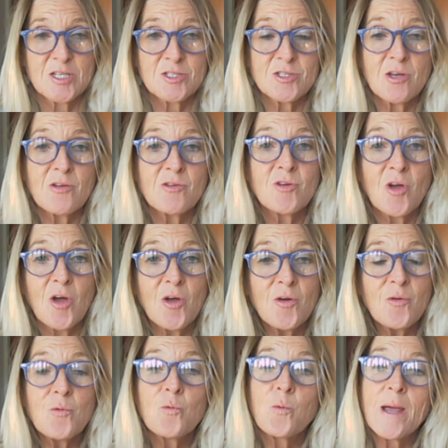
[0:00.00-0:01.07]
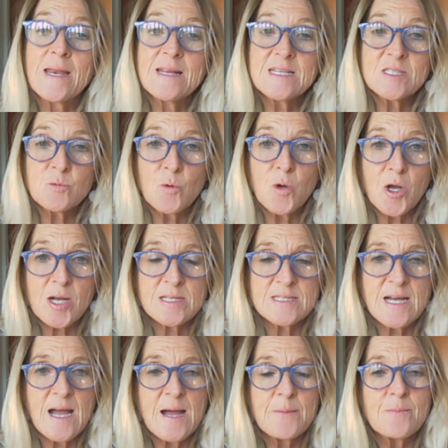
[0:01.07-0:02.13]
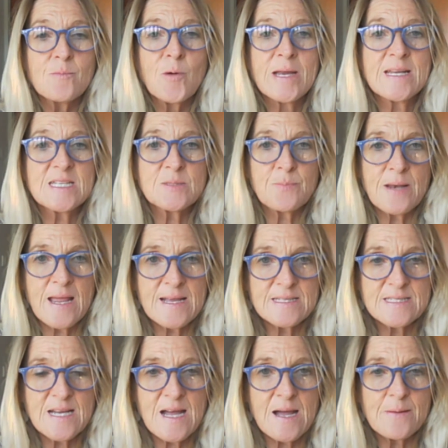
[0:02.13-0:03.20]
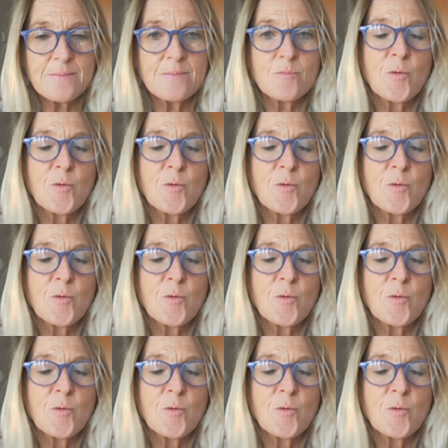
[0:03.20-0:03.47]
So know when is work time, when is play time,